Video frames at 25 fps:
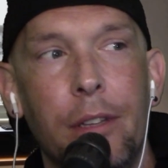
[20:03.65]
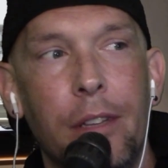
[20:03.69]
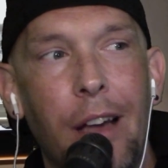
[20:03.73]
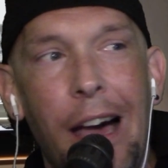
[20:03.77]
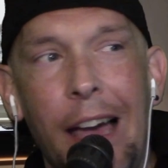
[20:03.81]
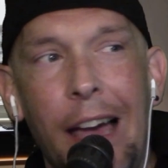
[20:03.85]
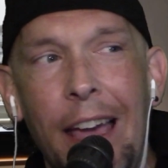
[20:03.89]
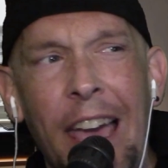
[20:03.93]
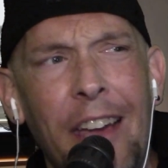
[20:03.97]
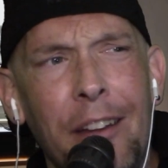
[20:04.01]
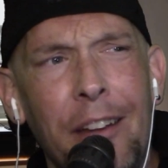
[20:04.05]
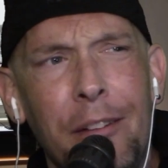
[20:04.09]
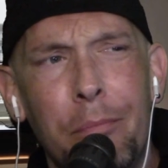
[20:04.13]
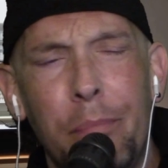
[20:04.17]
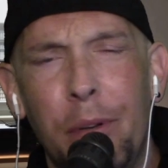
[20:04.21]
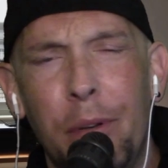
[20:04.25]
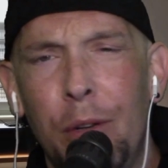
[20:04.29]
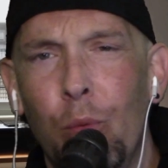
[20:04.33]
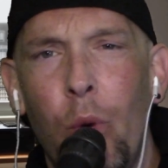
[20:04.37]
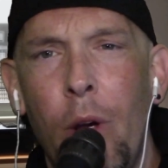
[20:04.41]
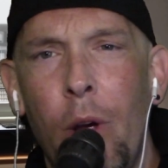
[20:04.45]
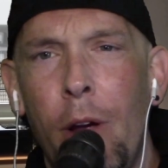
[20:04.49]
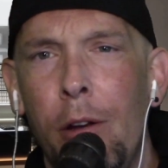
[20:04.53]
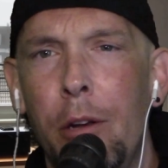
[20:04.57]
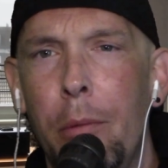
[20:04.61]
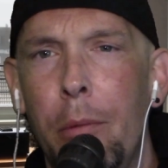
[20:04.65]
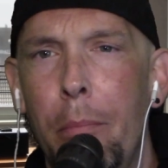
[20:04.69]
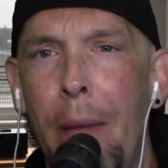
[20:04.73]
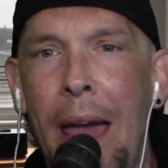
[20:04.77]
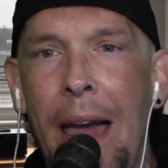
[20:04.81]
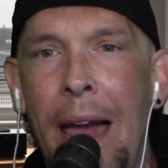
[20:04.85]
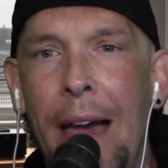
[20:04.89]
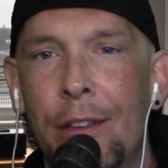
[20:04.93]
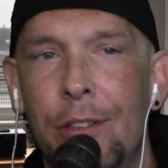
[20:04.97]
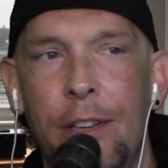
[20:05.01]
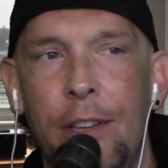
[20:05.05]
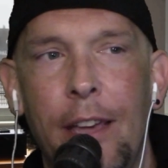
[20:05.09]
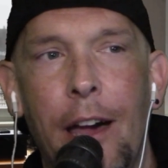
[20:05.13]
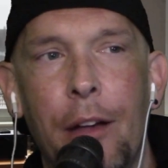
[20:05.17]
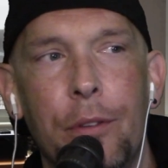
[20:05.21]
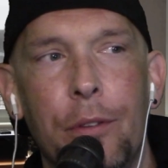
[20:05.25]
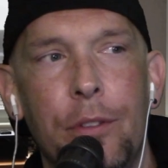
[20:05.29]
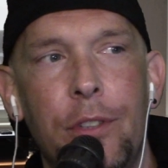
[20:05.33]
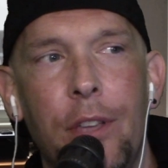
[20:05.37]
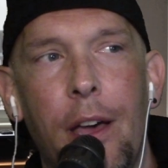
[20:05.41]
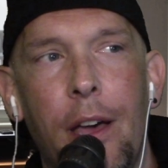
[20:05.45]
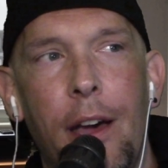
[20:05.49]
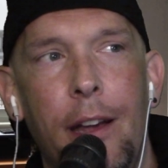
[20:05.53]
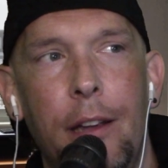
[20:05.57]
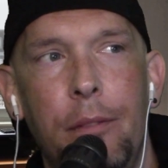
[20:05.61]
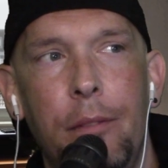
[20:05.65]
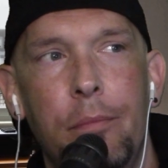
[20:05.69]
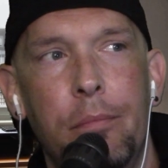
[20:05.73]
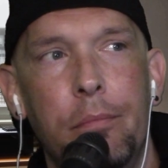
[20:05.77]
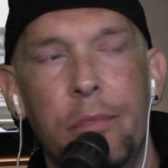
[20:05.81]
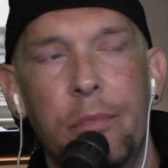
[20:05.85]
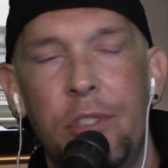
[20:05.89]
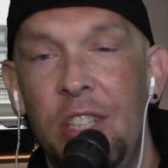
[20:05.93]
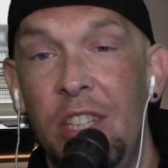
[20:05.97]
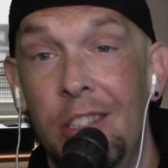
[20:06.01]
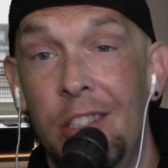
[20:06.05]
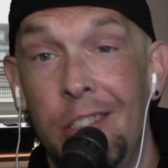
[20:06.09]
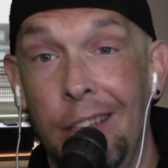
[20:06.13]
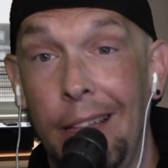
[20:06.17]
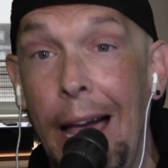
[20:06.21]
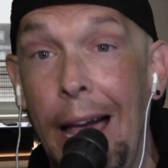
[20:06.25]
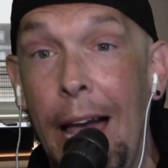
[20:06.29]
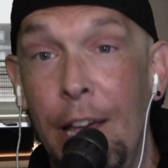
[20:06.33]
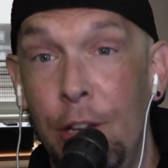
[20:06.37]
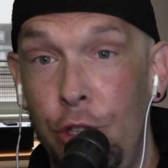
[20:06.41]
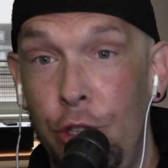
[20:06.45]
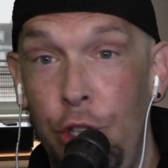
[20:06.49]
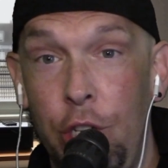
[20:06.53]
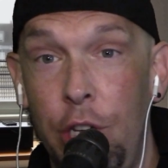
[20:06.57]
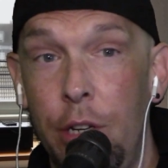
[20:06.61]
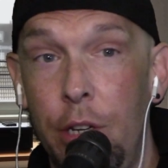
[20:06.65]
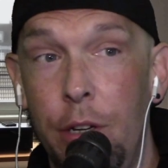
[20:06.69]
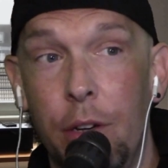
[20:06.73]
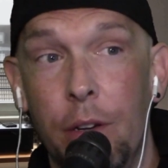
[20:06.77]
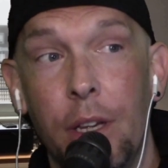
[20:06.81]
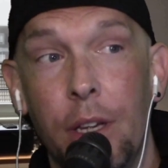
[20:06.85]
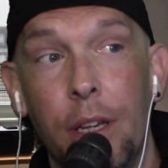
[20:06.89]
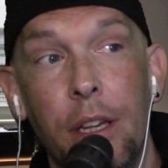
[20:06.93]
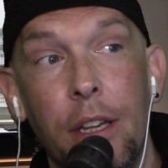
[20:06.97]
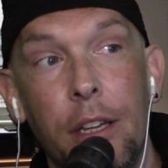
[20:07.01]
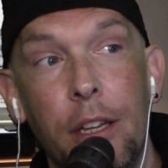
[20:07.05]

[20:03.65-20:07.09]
I hadn't been wearing a mask outside since last year,